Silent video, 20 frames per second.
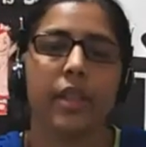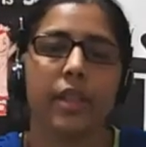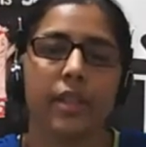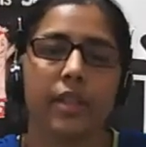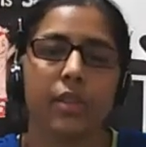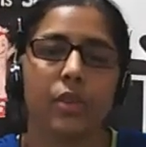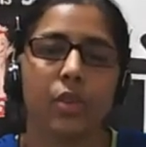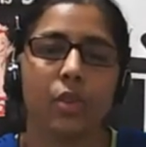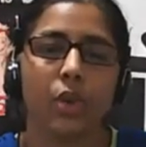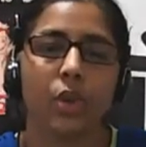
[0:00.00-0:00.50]

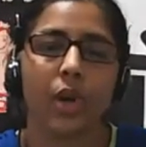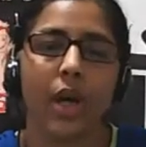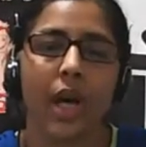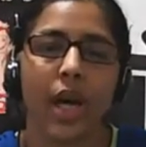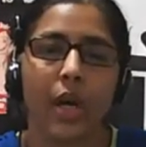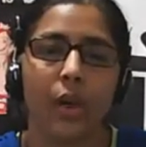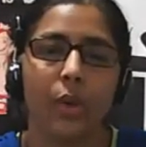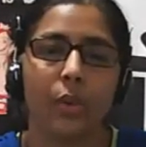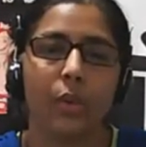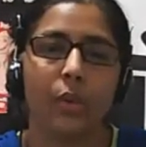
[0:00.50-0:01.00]
So
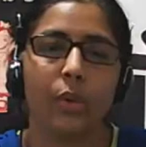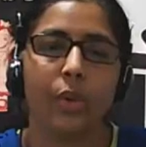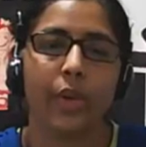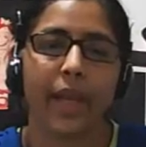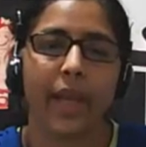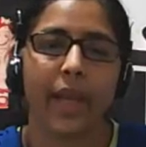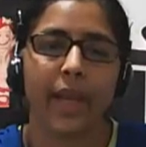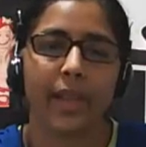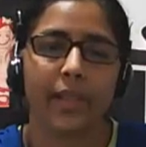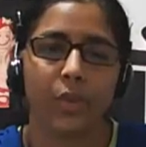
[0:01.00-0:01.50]
how
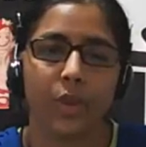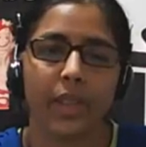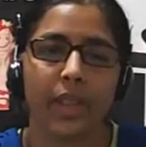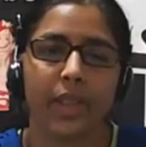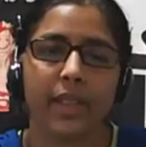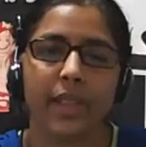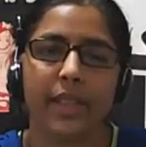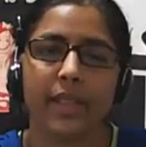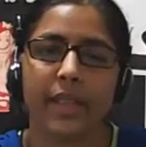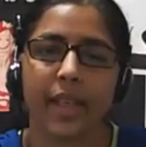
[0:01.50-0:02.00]
actually
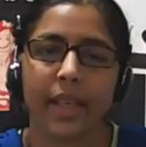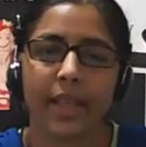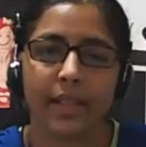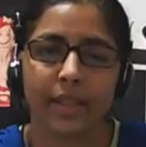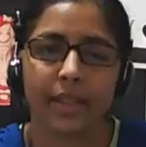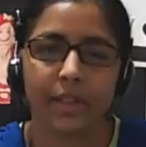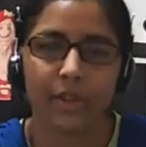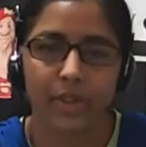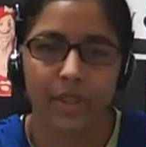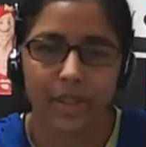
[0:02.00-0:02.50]
this
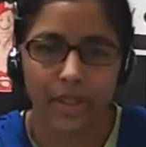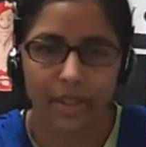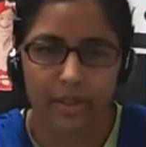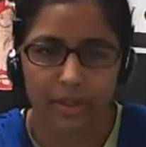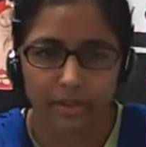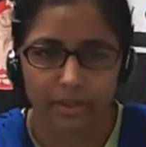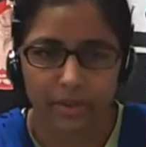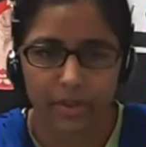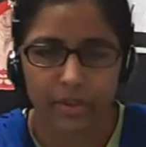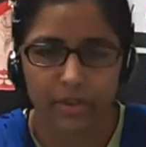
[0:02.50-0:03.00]
energy
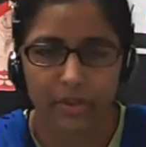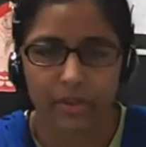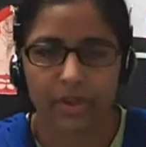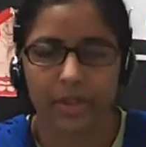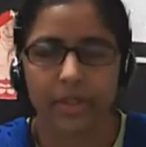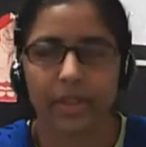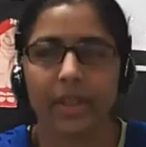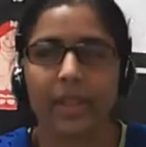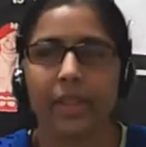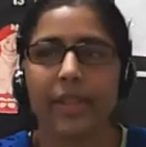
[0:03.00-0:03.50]

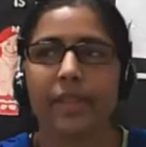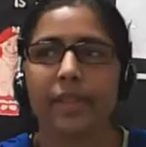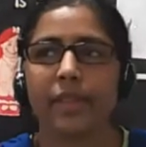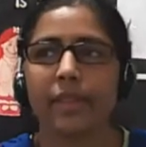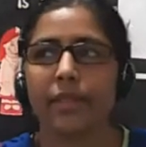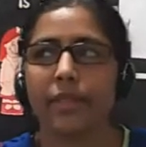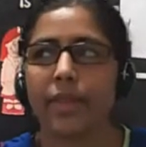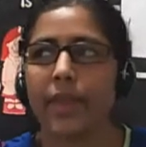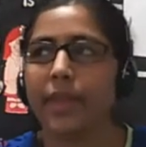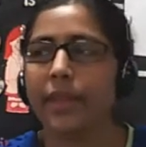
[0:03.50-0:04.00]
conversion is
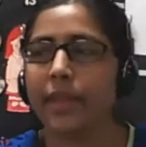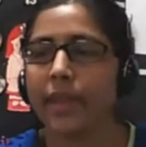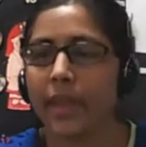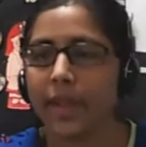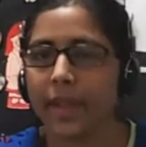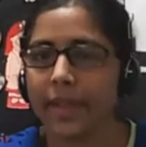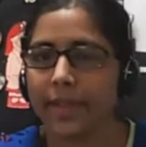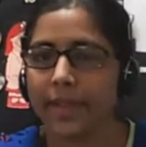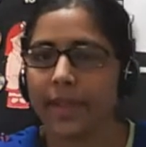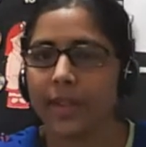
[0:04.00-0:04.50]
when
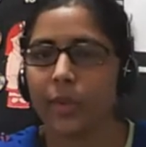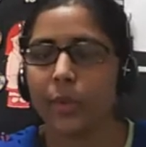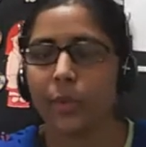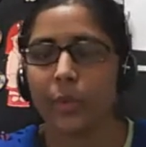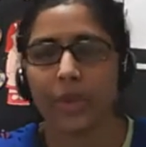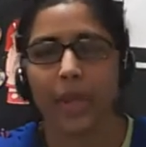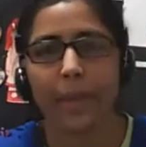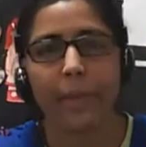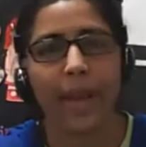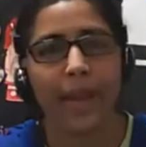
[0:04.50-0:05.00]
relating to
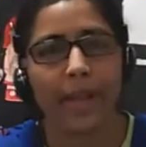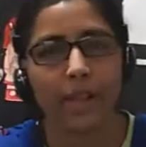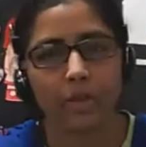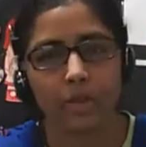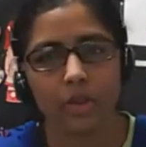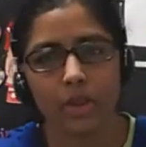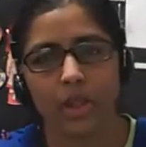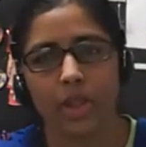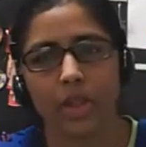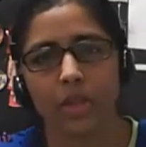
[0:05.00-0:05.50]
the
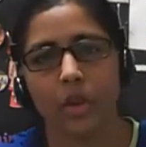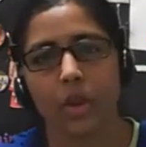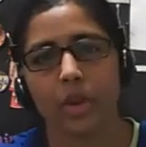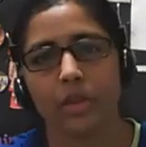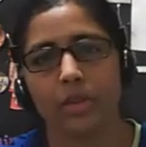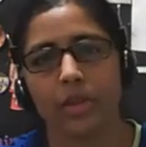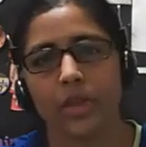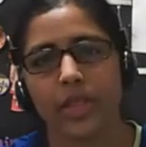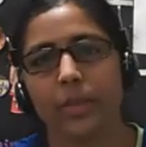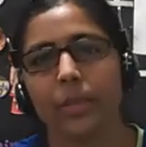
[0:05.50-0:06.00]
biological
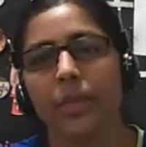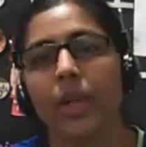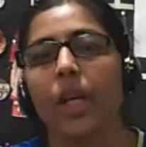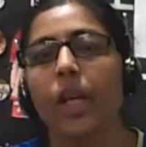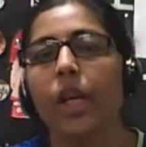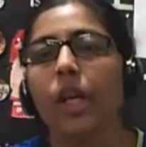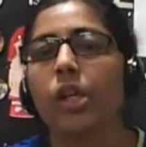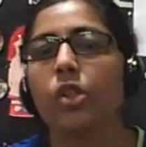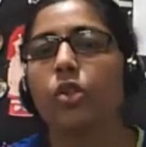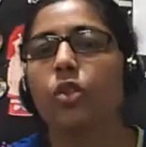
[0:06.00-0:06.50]
concept.
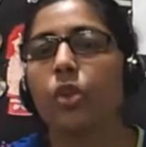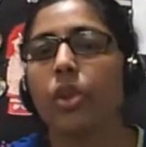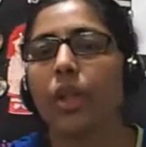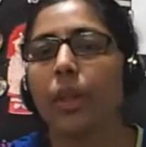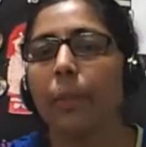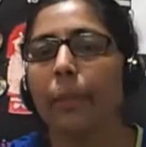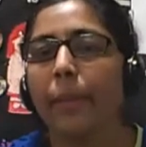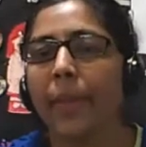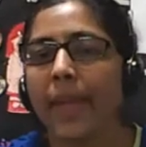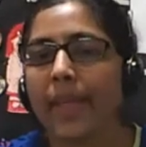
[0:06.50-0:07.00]
So
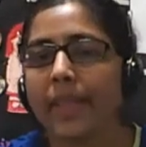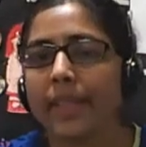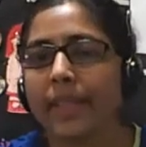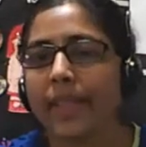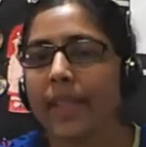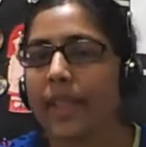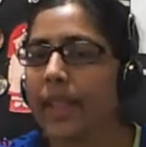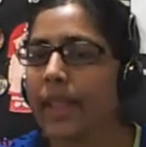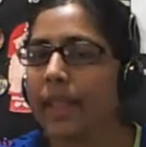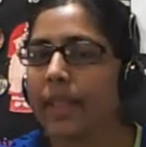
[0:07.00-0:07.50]
the
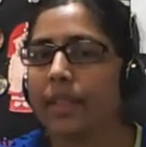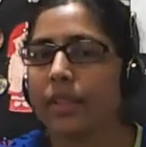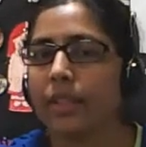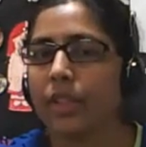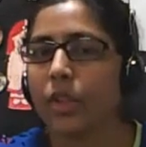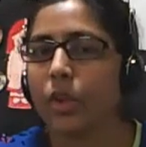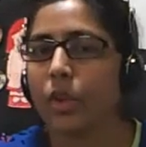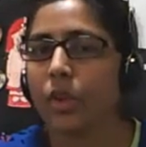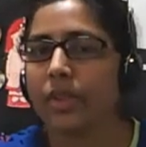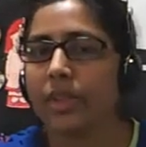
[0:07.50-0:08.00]
basic
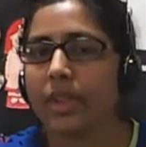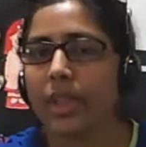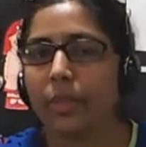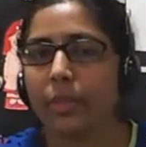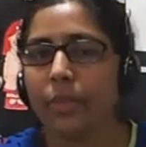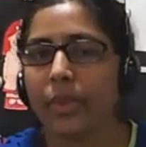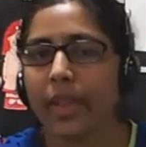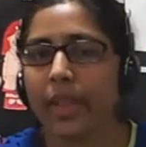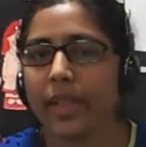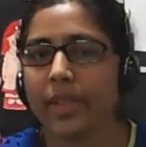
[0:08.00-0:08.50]
energy concept
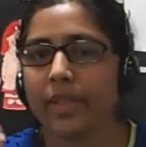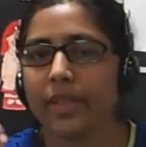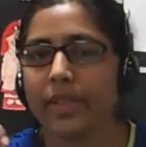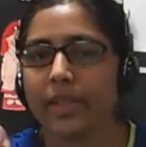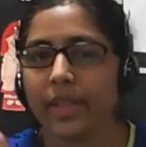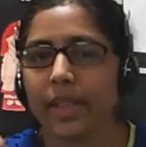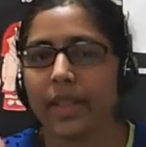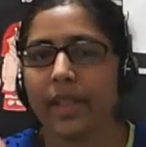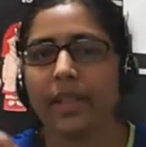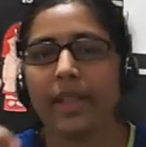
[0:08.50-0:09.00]
we can
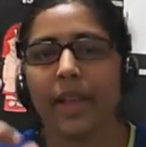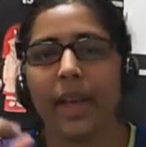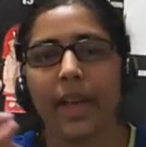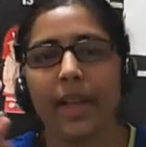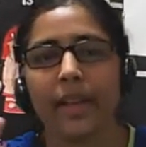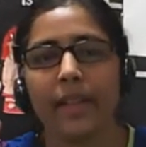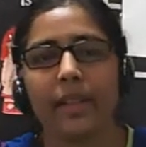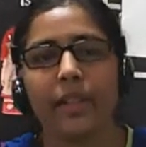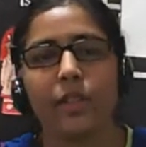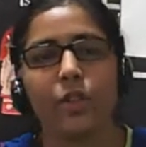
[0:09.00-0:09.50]
say the
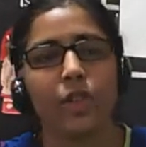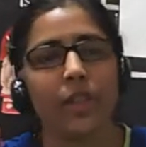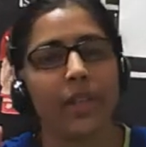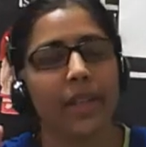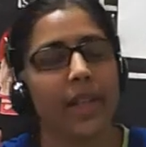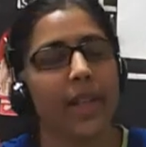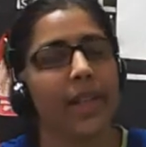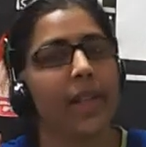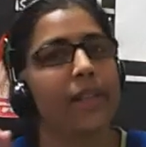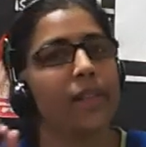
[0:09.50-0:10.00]
energy
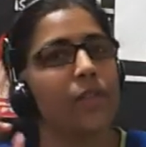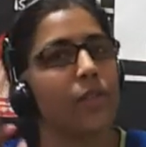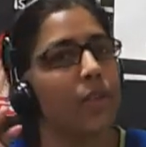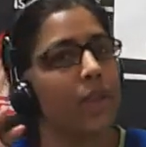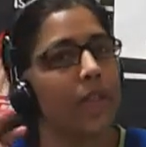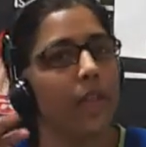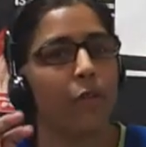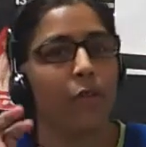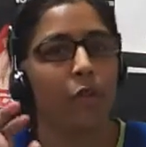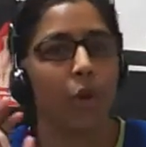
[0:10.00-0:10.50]
takes
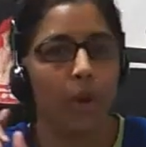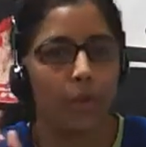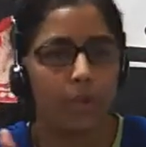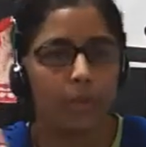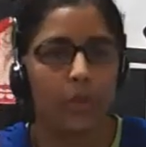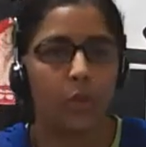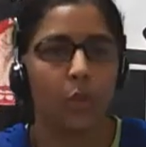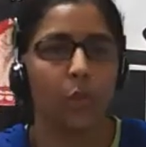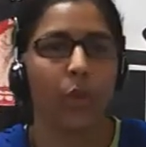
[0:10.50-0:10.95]
three forms.